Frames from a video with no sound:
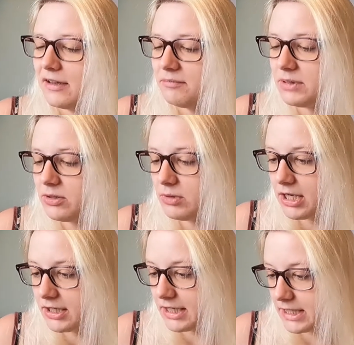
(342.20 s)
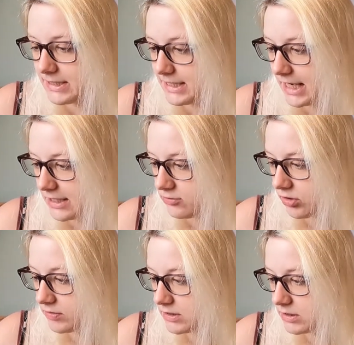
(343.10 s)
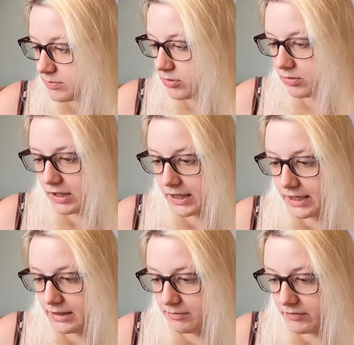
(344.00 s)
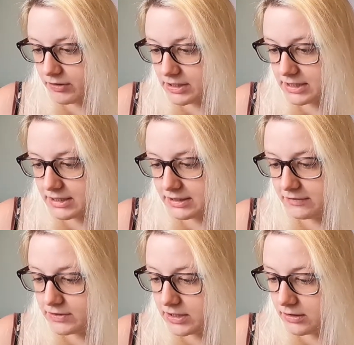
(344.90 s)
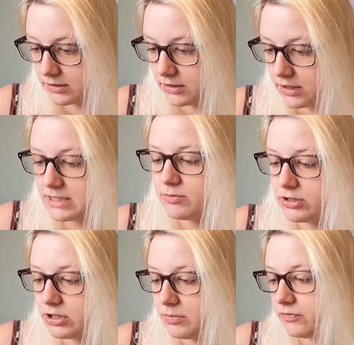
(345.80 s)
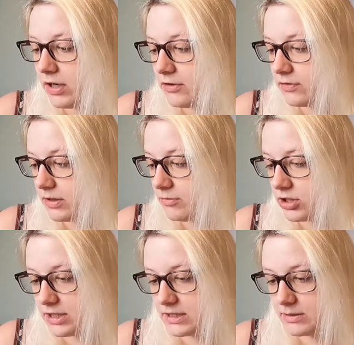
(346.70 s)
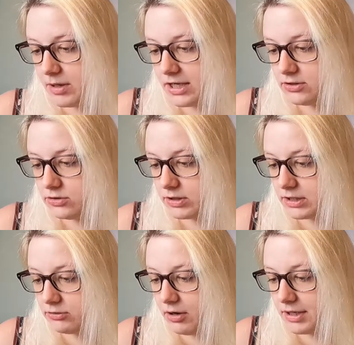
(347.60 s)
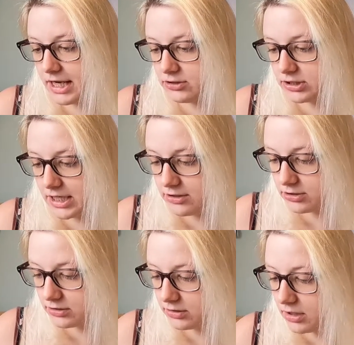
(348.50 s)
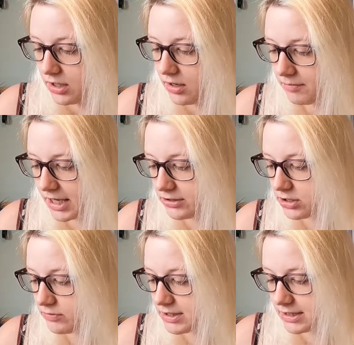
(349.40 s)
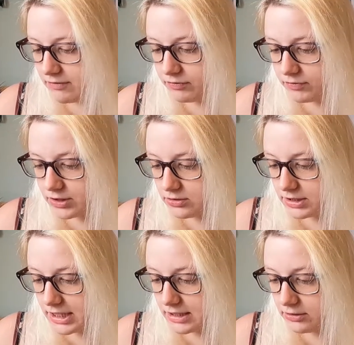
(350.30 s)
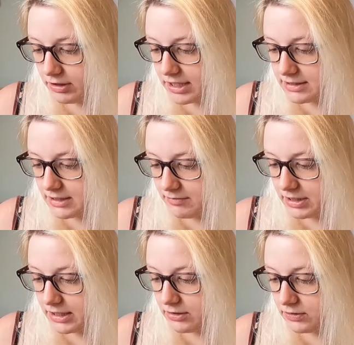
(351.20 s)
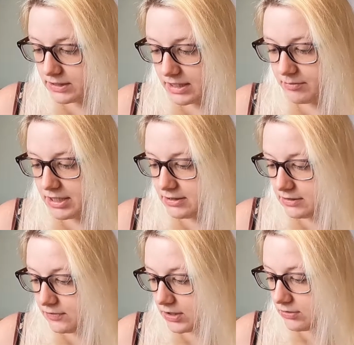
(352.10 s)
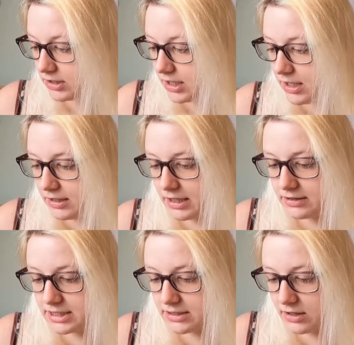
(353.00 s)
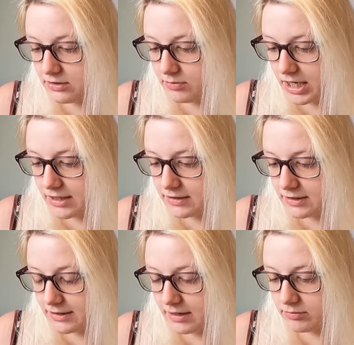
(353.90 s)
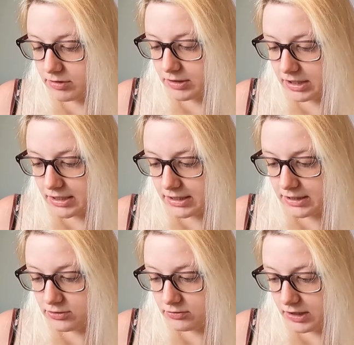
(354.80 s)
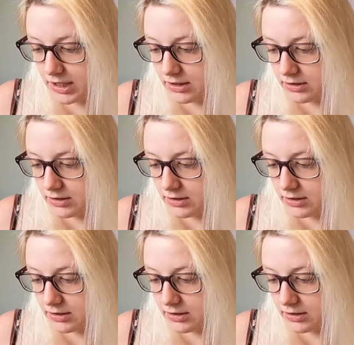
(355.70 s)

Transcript: Mill worker Nancy Kay struggles to support her ailing mother and sensitive son. Desperate to provide for them, she is inspired to join the growing agitation. But as she risks everything to attend a great assembly on St. Peter's Field, Nancy is unaware that the day will go down in history.